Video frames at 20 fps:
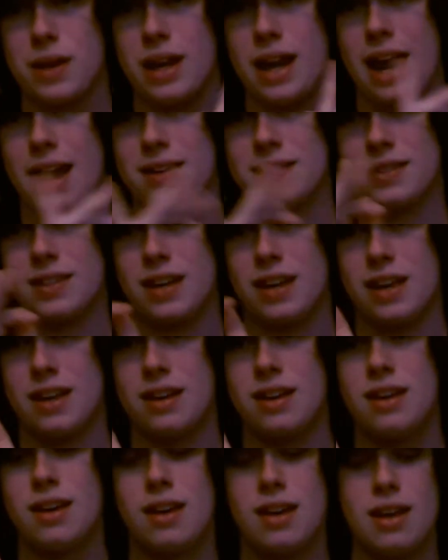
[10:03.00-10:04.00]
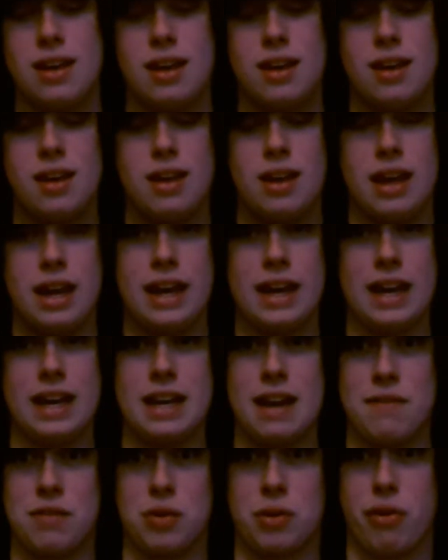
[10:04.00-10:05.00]
one on accident. And I
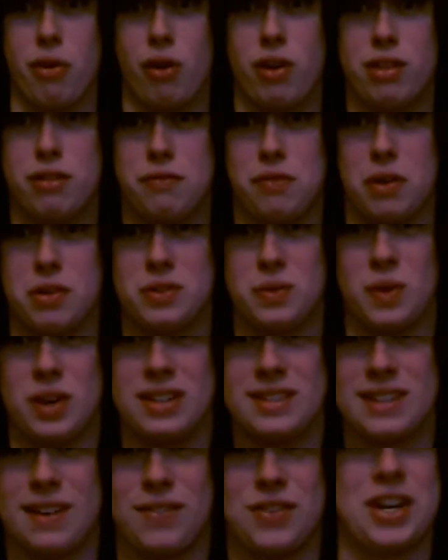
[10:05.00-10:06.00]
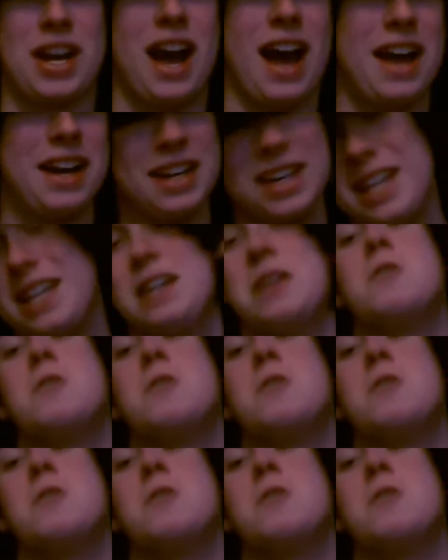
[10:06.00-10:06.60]
never recorded the Frozen one because I forgot.